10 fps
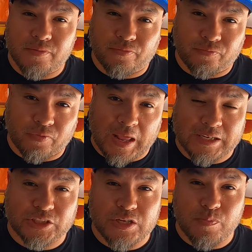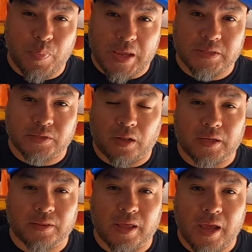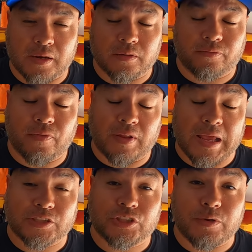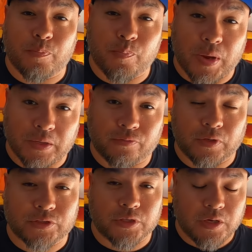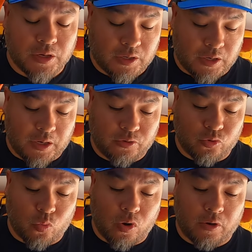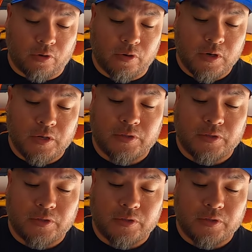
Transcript: flashy baits like that, flashy bait fish in the water,